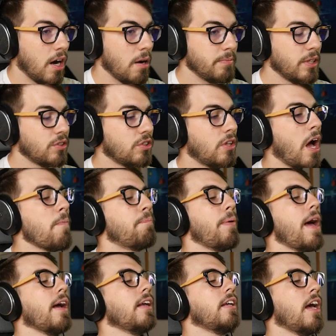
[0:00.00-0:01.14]
I'm the
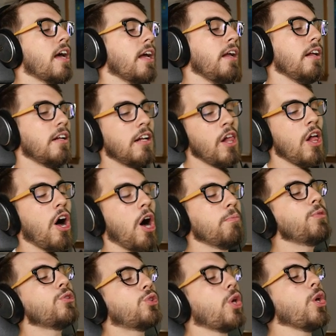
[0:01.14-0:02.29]
Toppat King! On
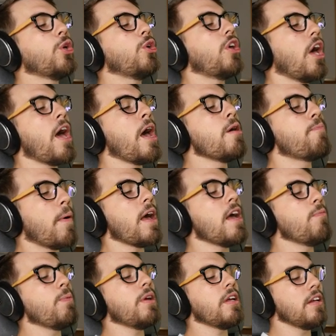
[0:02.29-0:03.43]
the TK
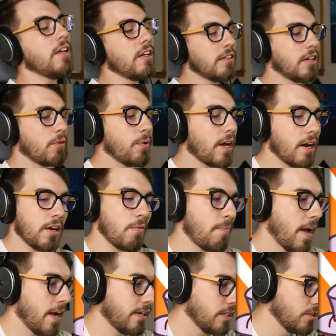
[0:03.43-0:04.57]
baby. Now we gotta go
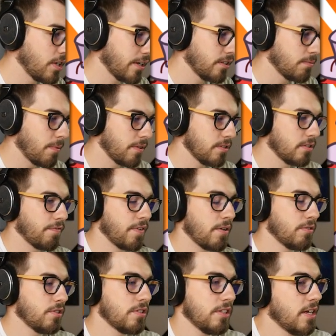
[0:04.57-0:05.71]
back and check some other stuff
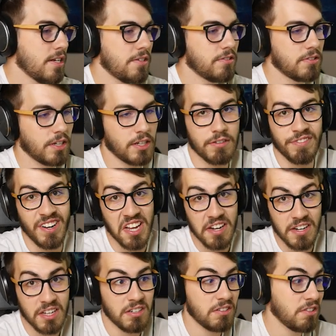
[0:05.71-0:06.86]
out just in case there's like a different
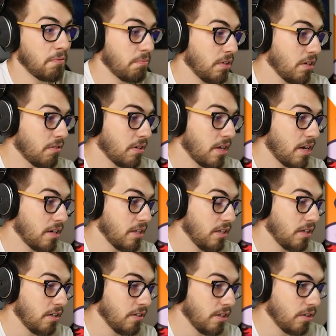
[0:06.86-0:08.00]
ending or something going on
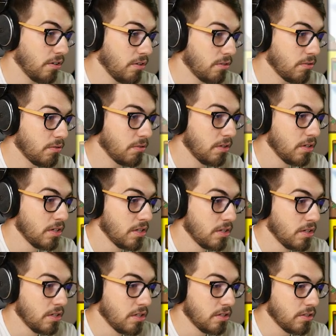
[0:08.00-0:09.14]
here, know?
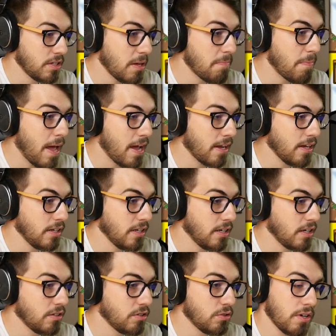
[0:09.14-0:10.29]
Let's get back in
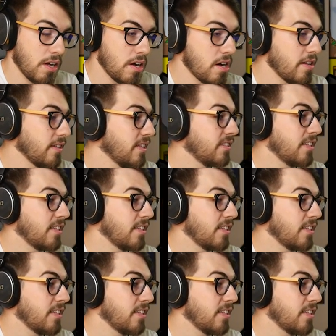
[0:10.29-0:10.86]
here, do it all the